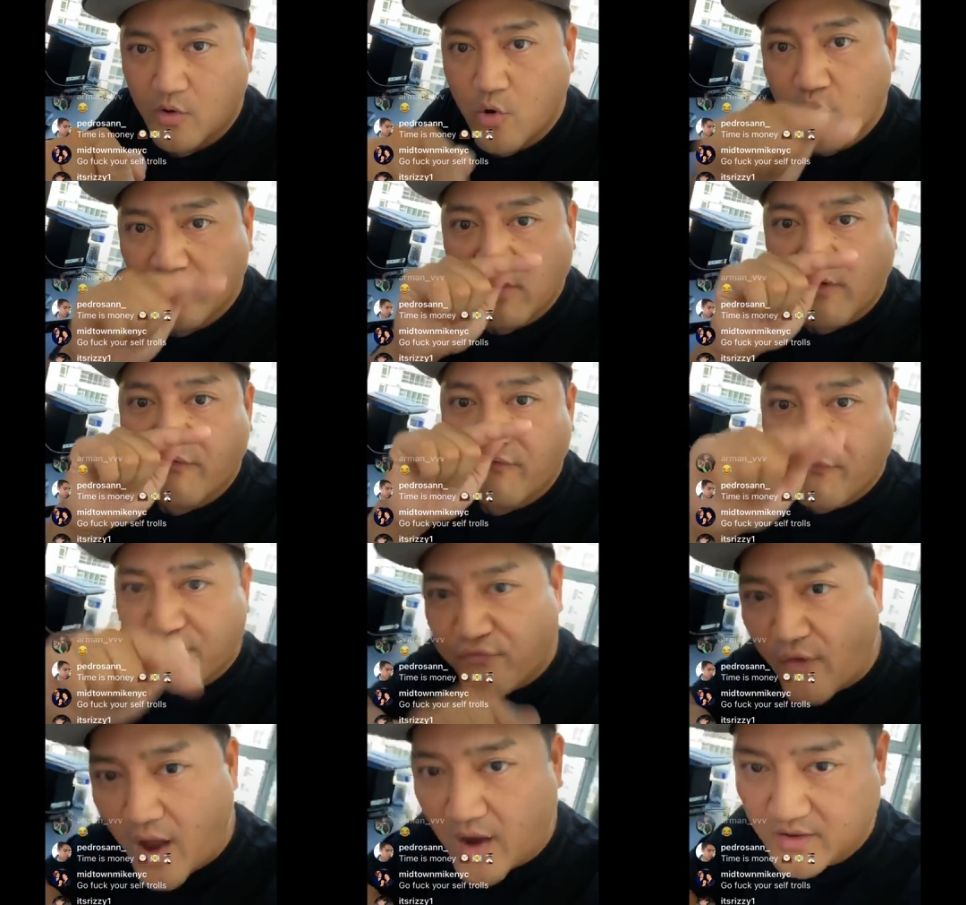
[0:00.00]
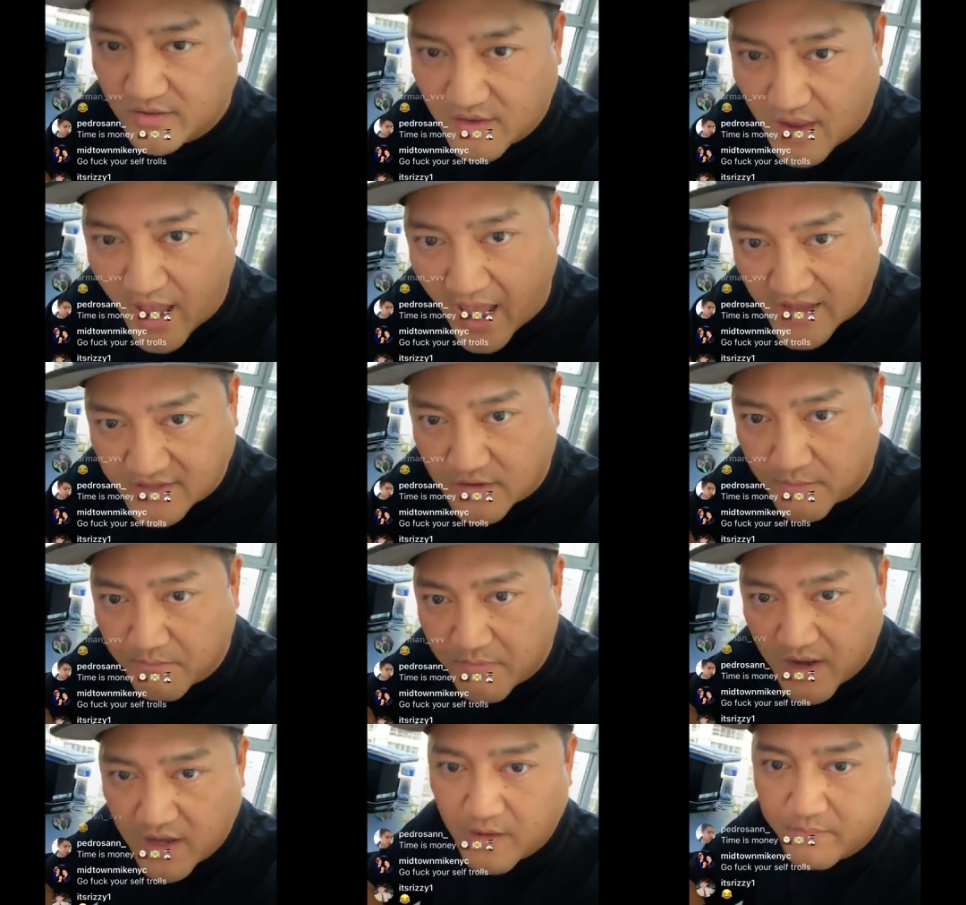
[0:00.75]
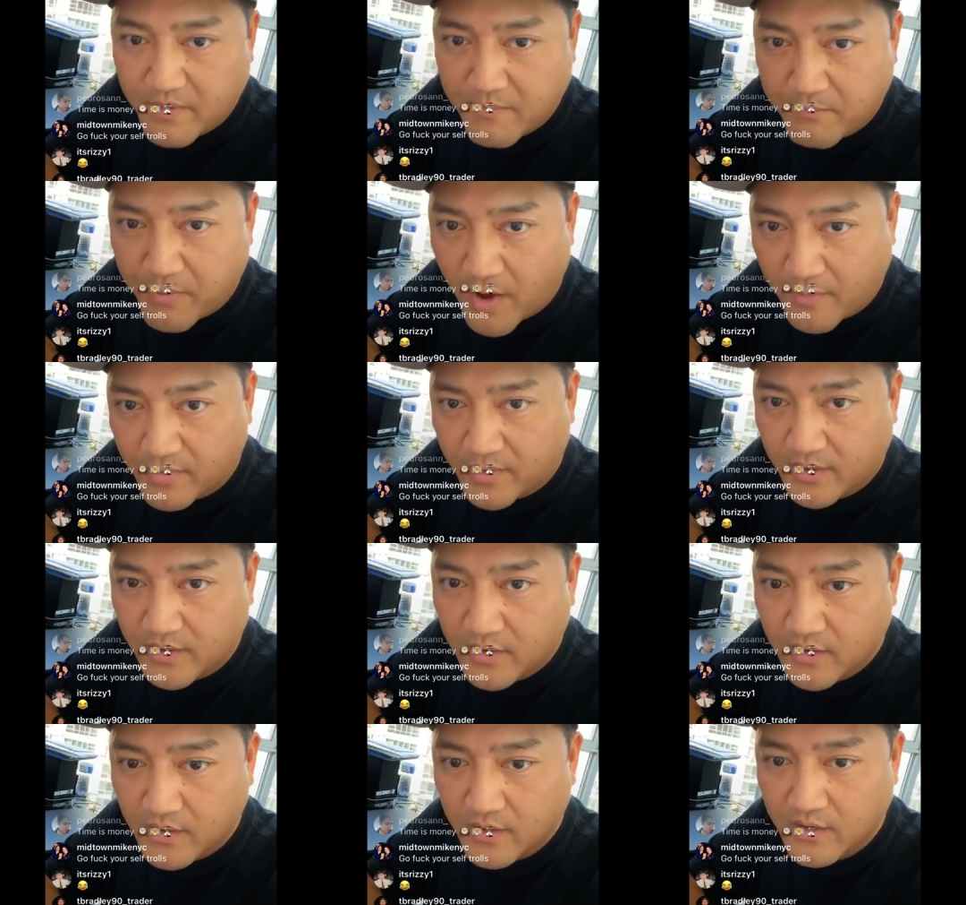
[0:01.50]
Who the fuck has a meetup in
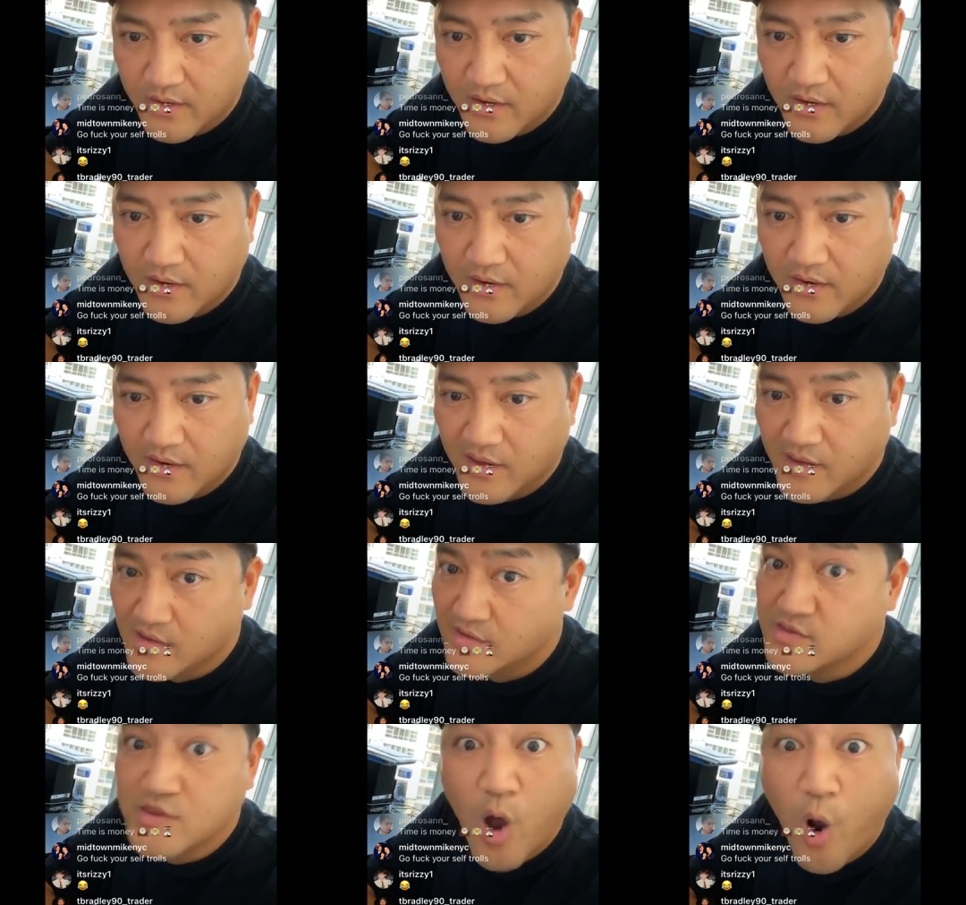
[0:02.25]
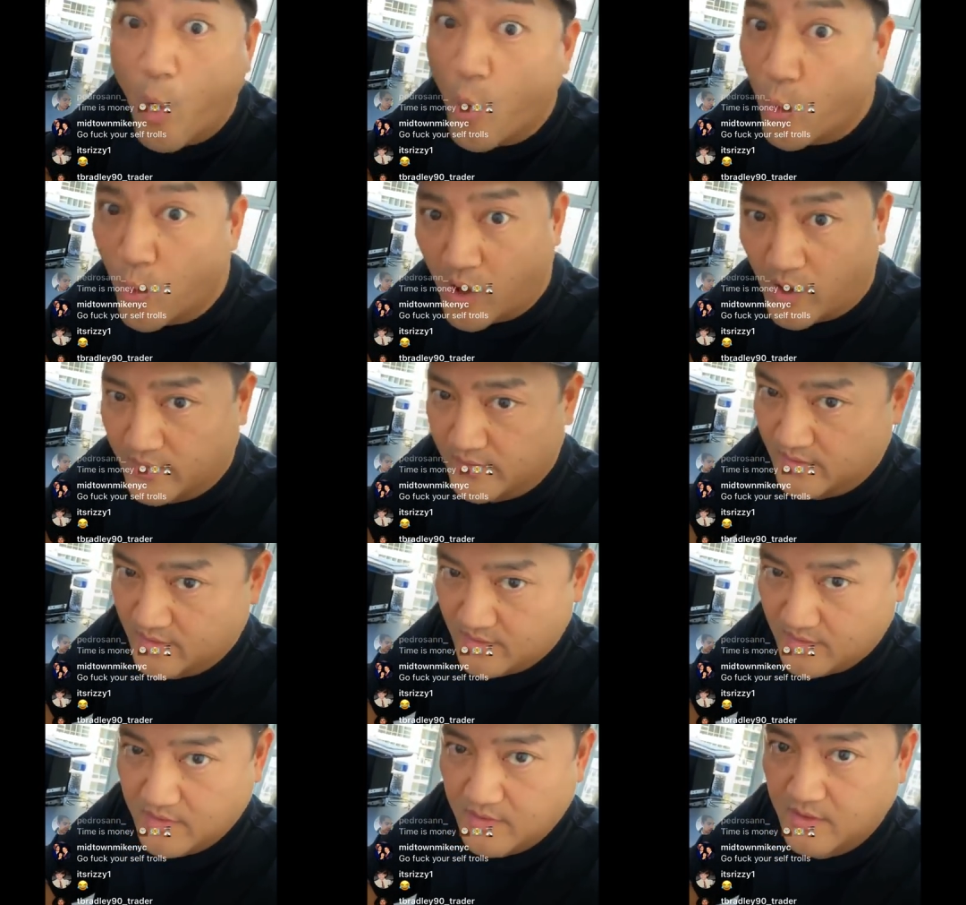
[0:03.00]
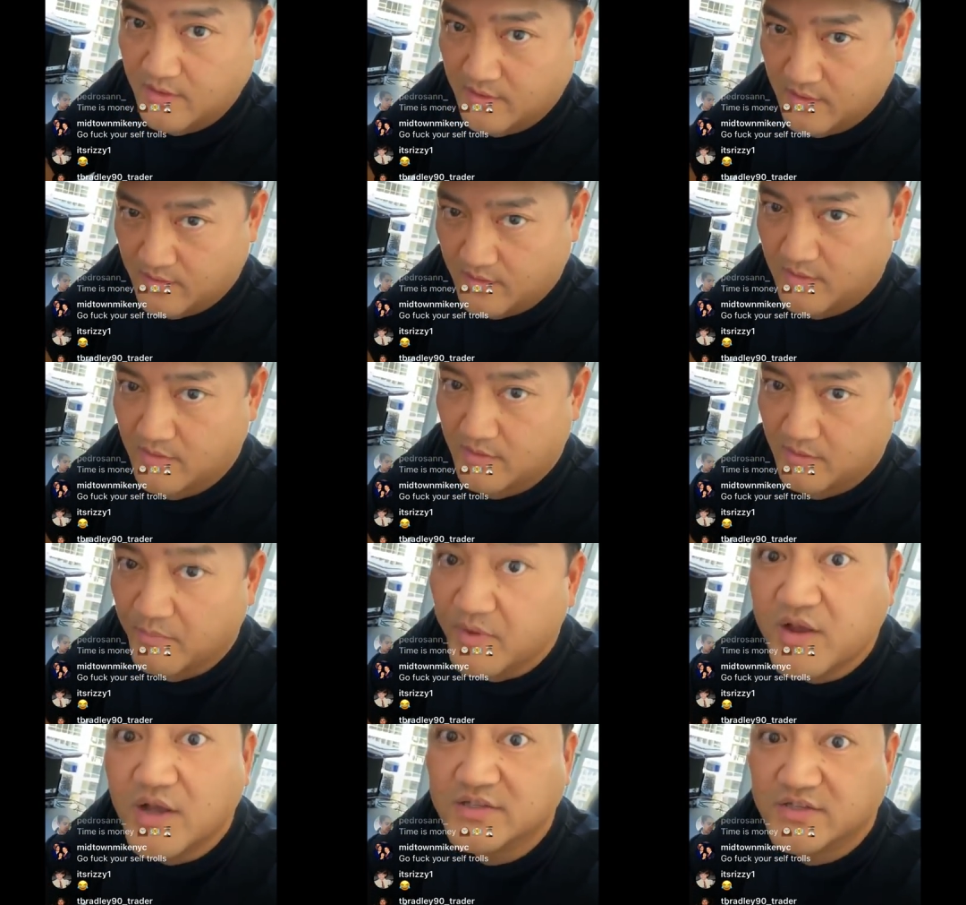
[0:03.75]
public? No one.
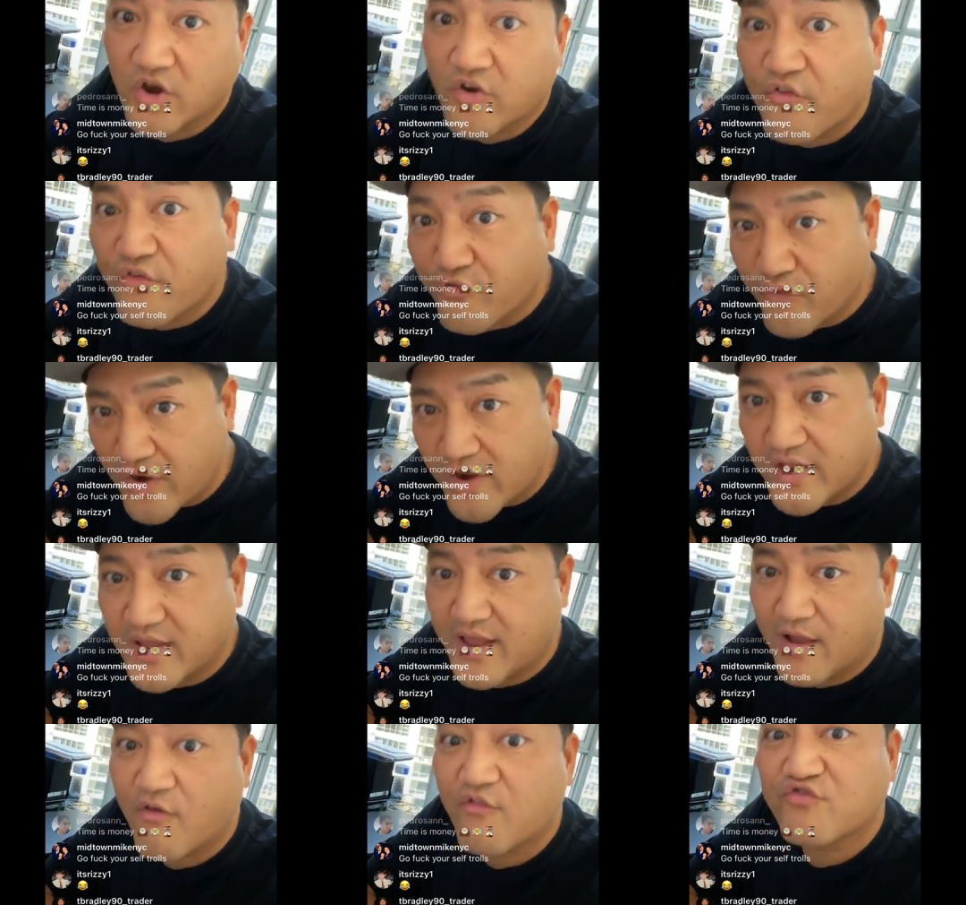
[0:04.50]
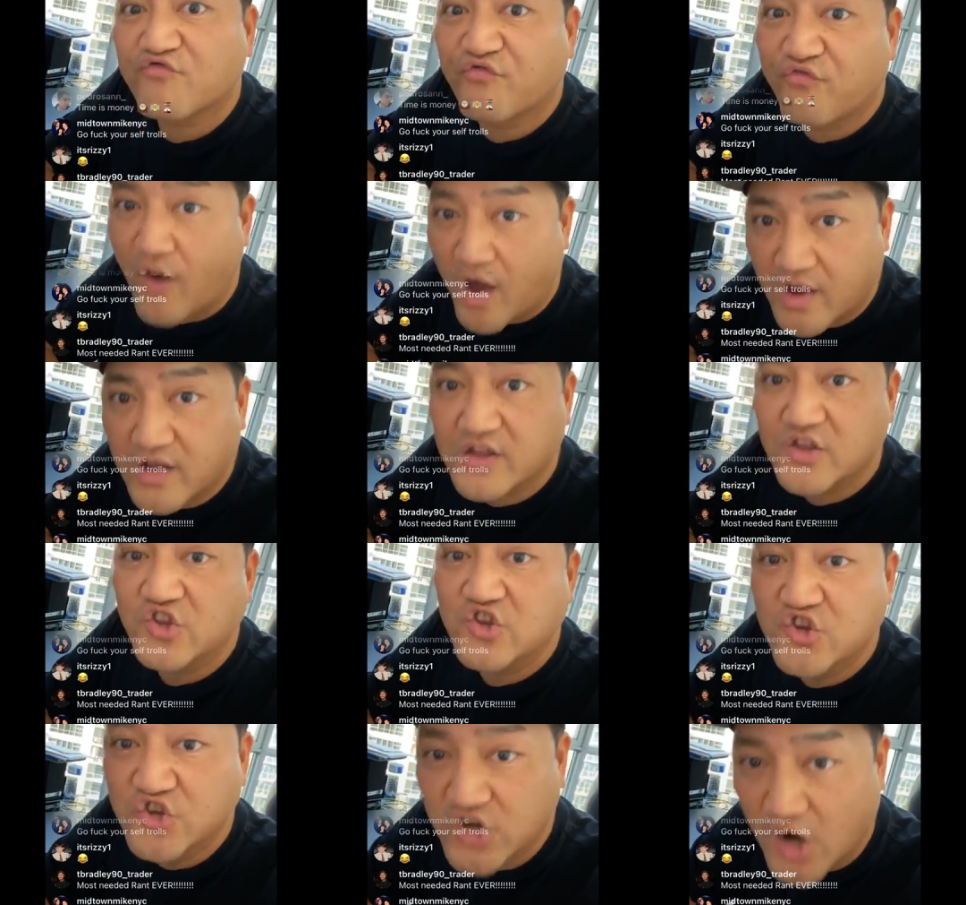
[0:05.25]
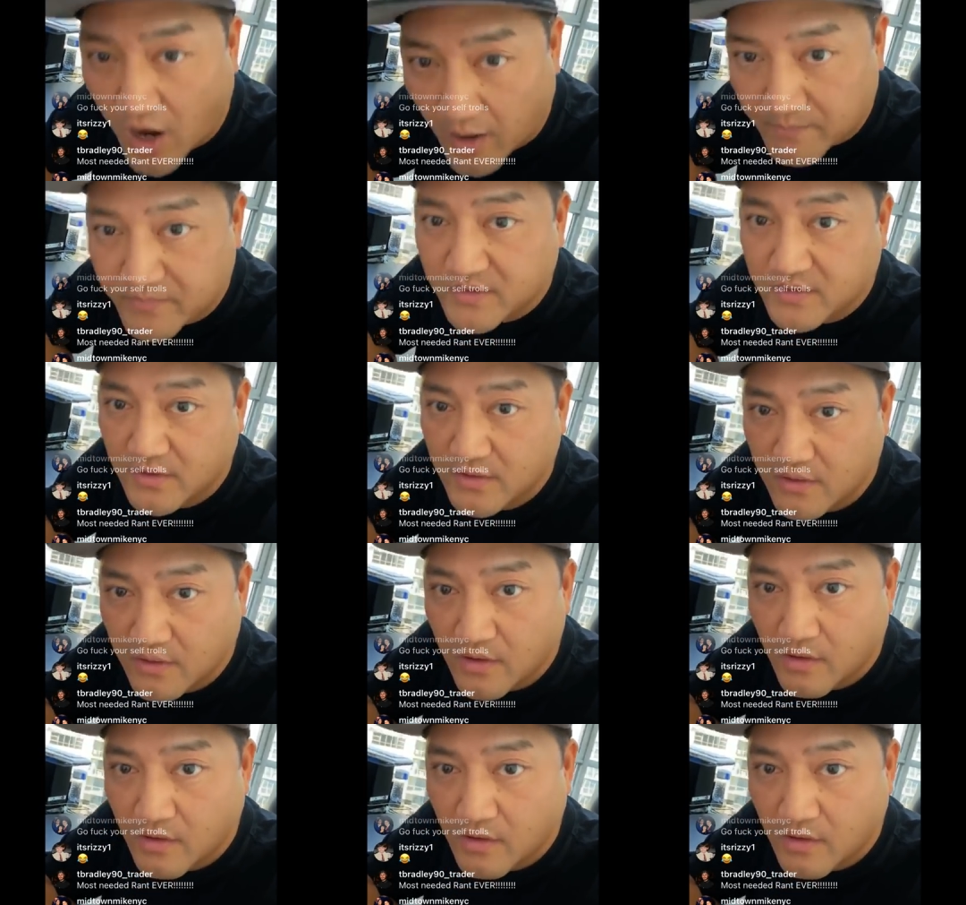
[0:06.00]
Because they're afraid to get fucking jumped.